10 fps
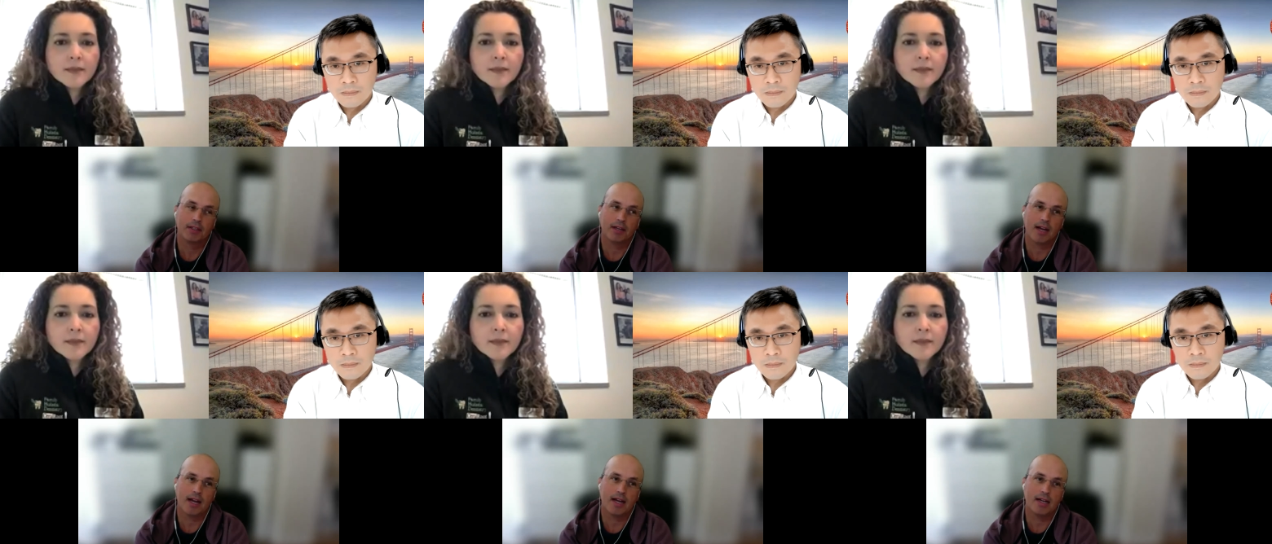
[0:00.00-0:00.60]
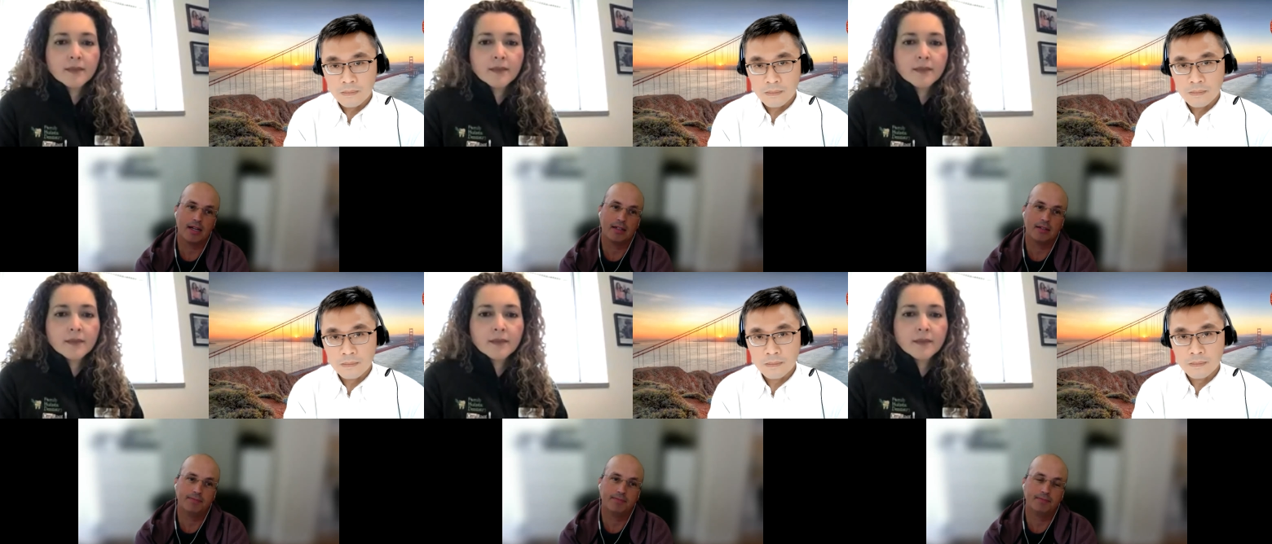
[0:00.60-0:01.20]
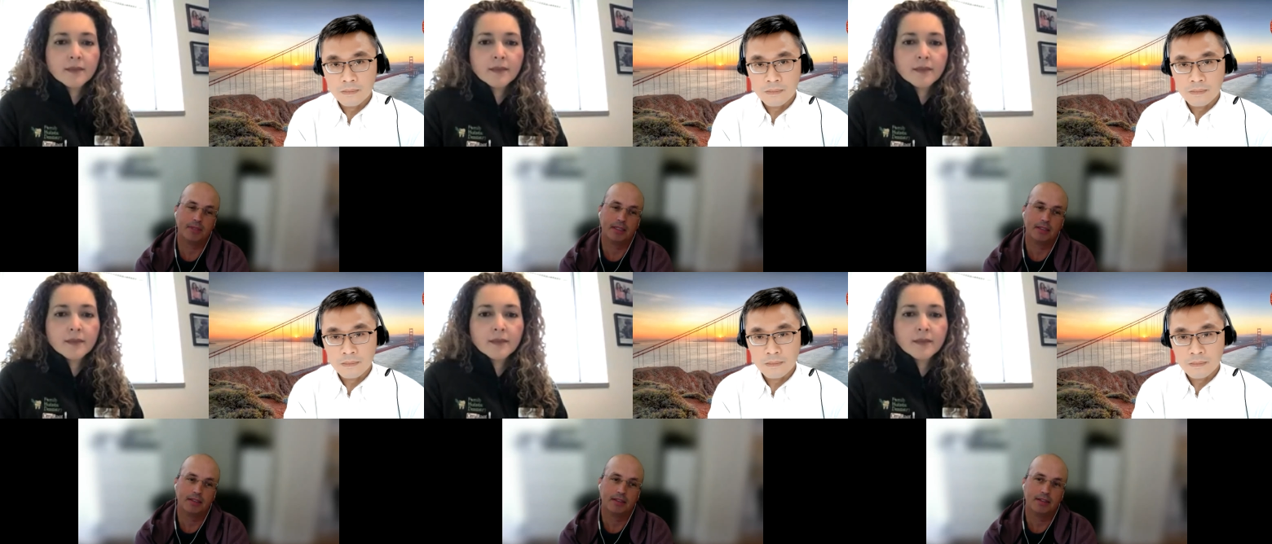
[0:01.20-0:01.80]
Speaker 1: um,
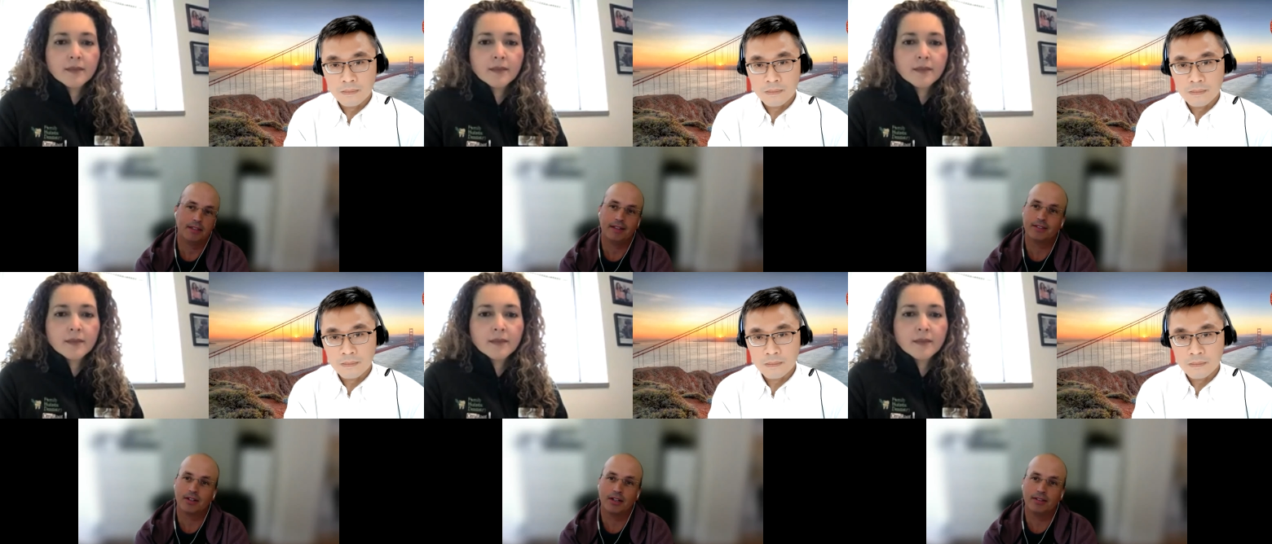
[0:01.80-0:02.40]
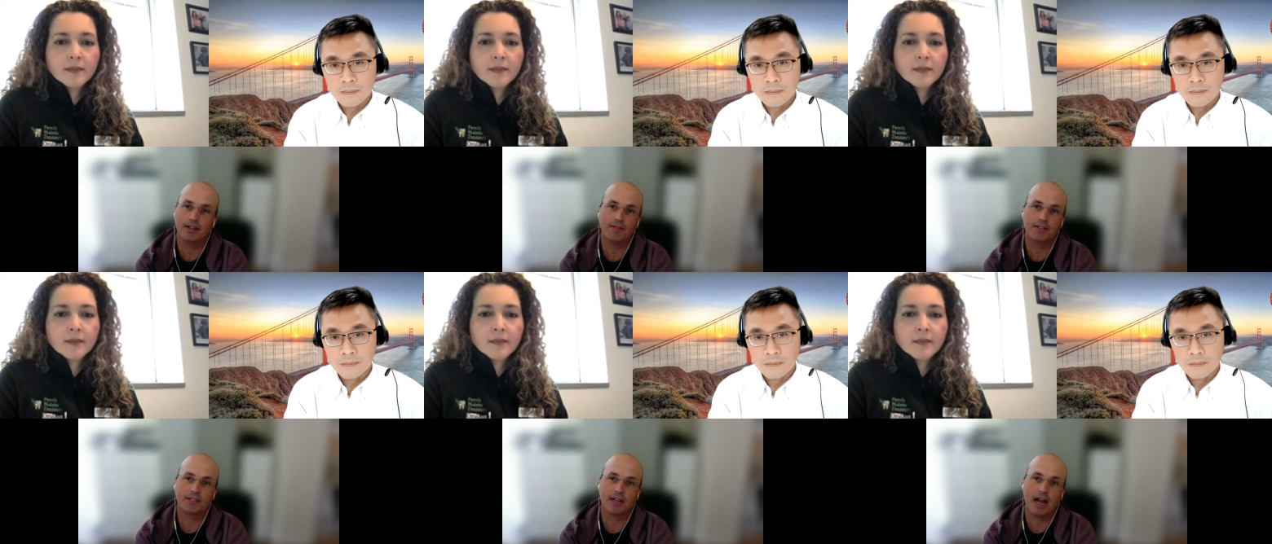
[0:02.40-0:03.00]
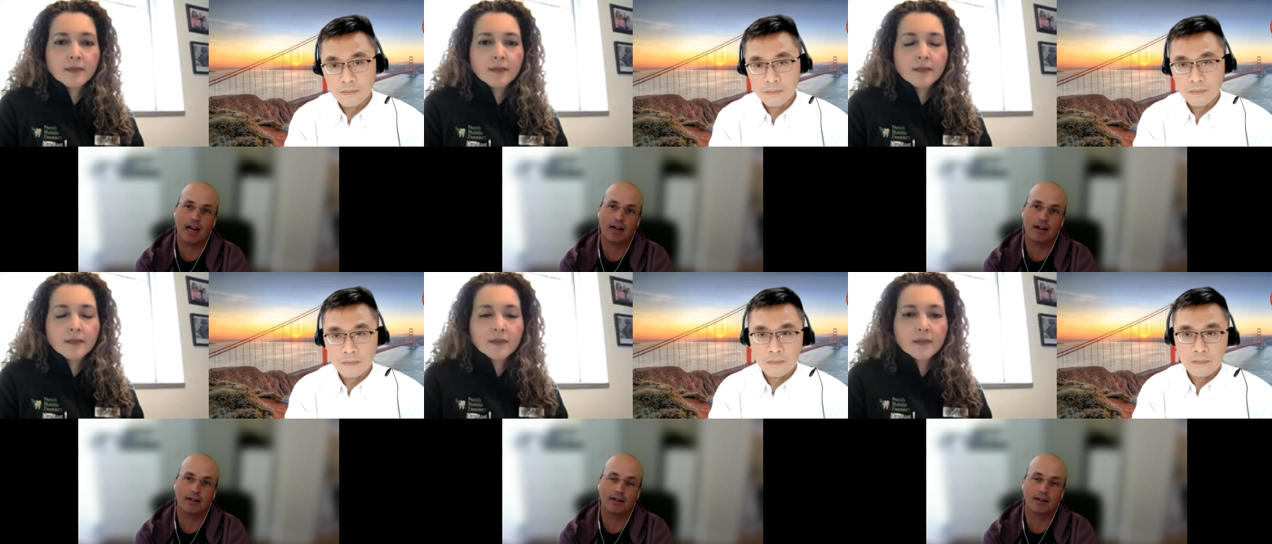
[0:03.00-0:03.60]
the alternatives
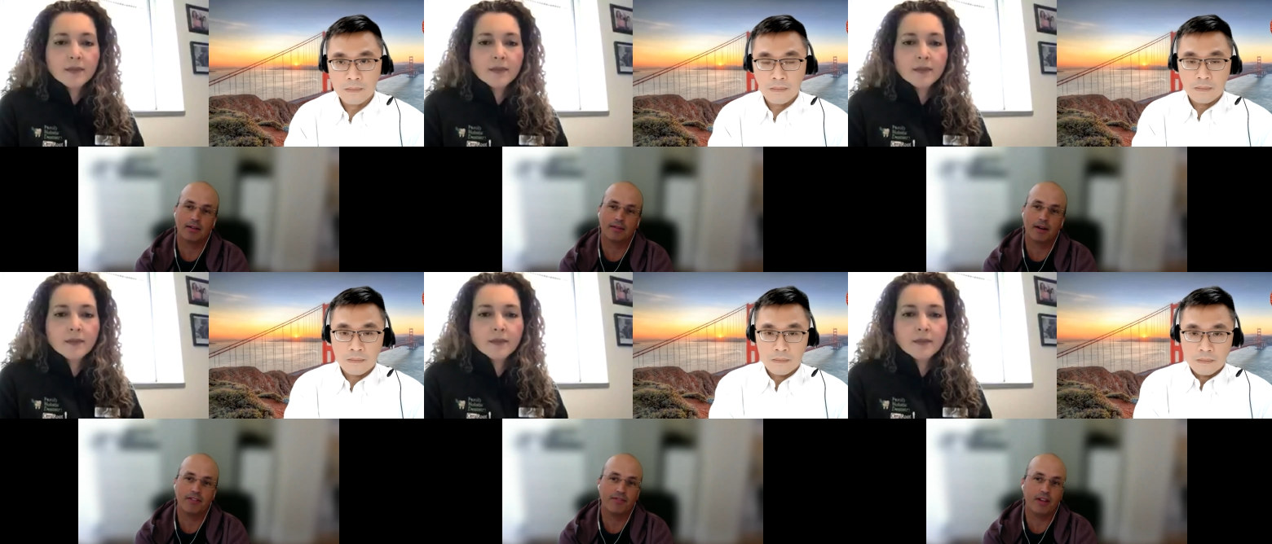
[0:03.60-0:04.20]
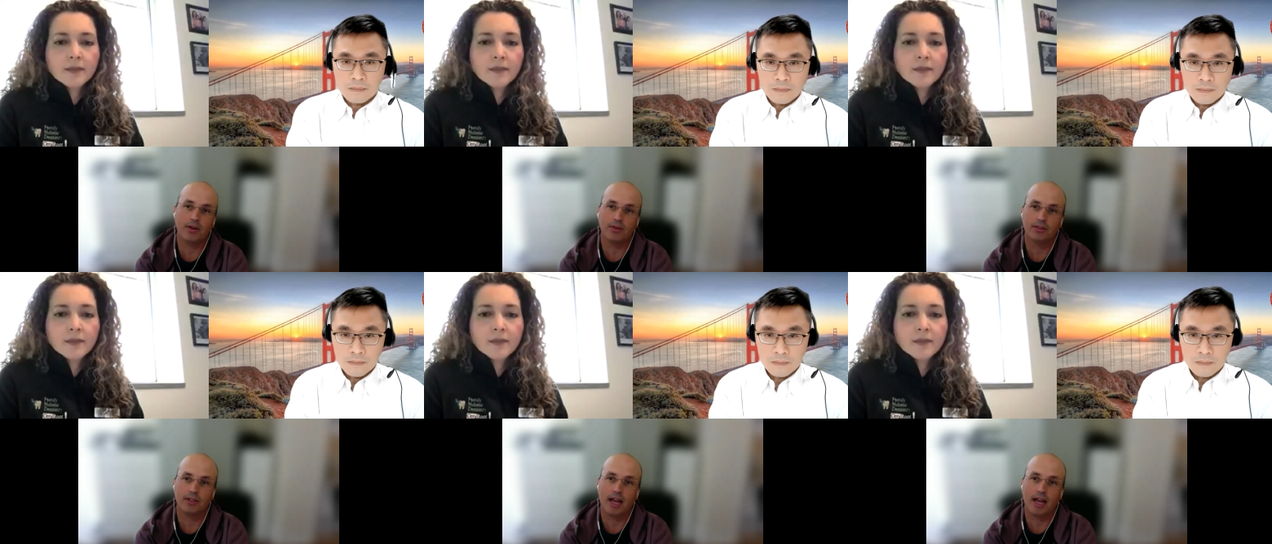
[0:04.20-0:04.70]
are uh, very few,